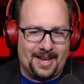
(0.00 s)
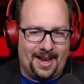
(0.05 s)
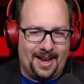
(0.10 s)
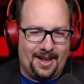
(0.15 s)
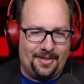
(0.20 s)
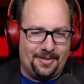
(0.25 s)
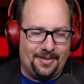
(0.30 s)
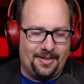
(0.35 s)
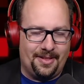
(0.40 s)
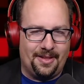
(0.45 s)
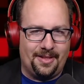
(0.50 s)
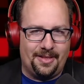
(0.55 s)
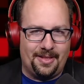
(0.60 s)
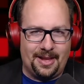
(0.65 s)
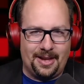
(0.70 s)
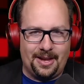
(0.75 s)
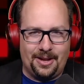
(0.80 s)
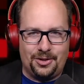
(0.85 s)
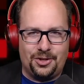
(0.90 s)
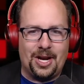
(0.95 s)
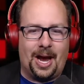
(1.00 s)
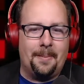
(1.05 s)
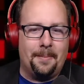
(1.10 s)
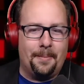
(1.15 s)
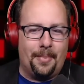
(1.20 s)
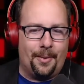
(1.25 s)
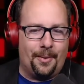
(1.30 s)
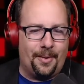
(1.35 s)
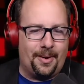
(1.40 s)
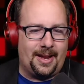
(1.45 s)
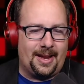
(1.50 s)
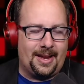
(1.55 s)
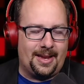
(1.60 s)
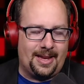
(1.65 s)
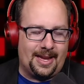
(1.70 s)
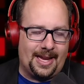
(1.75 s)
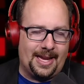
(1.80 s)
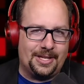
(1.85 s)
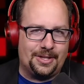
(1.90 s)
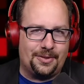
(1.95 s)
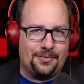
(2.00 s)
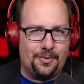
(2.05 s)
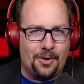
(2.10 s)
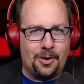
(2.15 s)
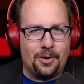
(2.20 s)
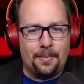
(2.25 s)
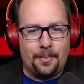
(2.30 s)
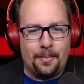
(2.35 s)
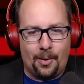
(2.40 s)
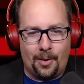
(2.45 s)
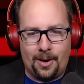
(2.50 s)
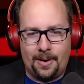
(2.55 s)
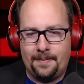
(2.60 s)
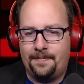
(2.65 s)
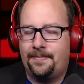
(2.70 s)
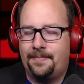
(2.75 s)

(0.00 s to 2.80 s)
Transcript: on the job board in East Rogueport.